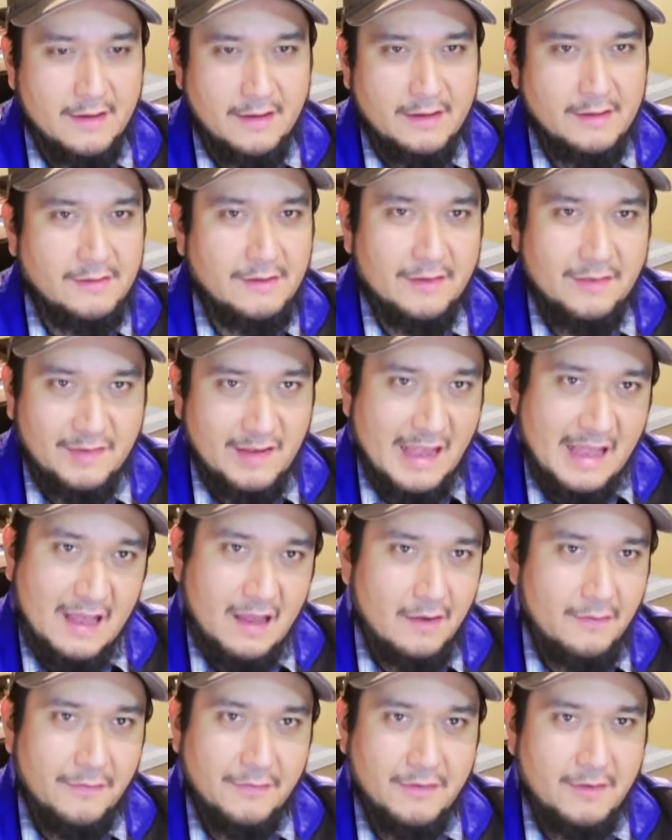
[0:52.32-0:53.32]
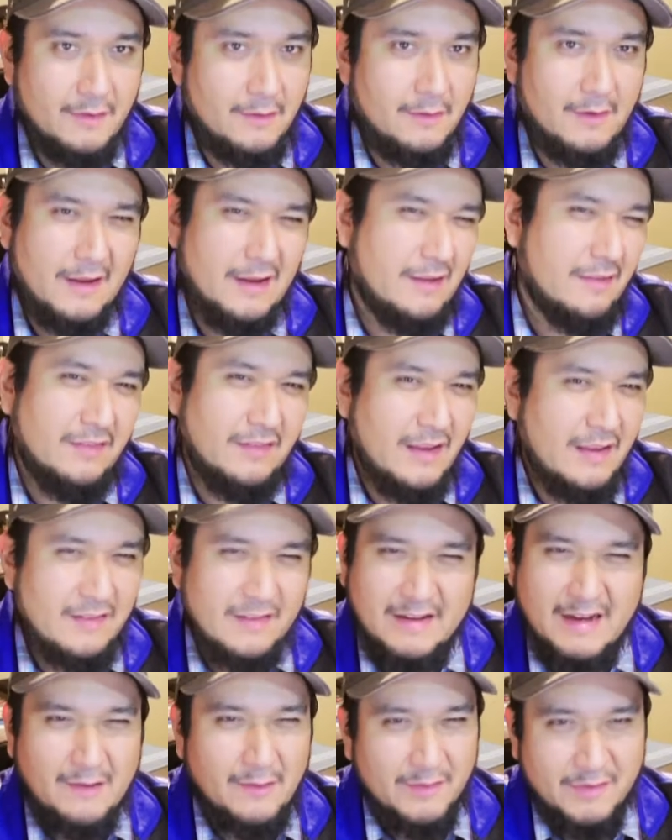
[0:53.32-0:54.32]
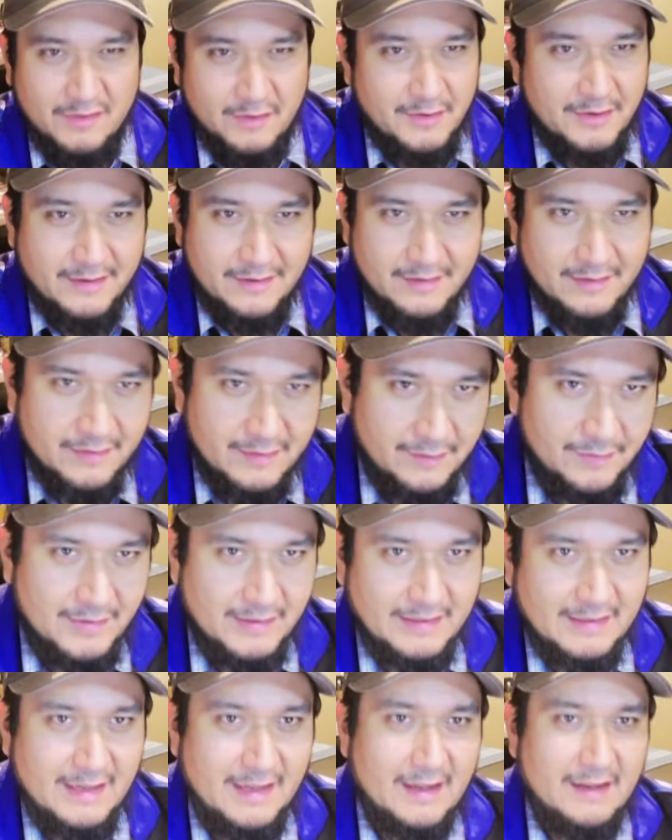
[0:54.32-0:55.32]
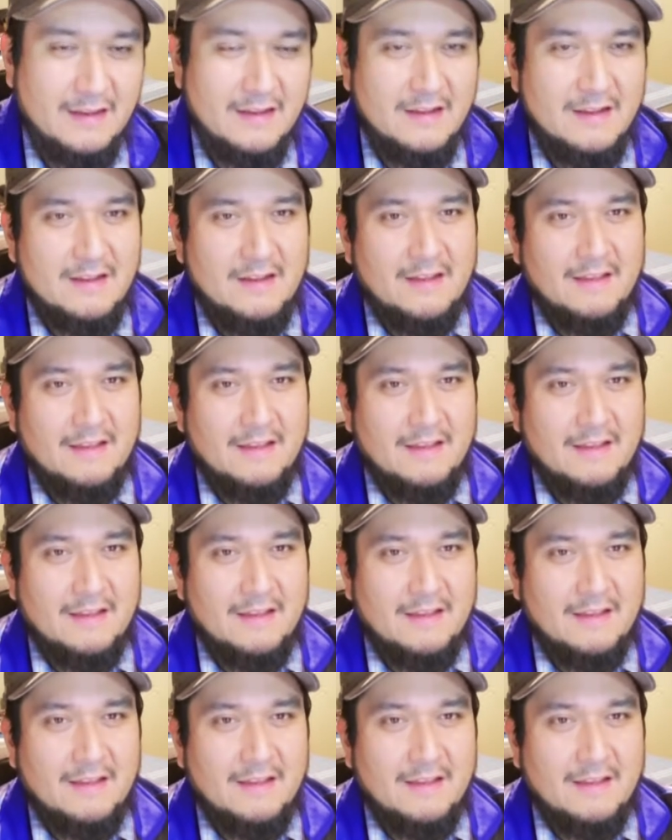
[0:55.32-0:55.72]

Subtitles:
in the South, in the like states like Arizona and stuff like that,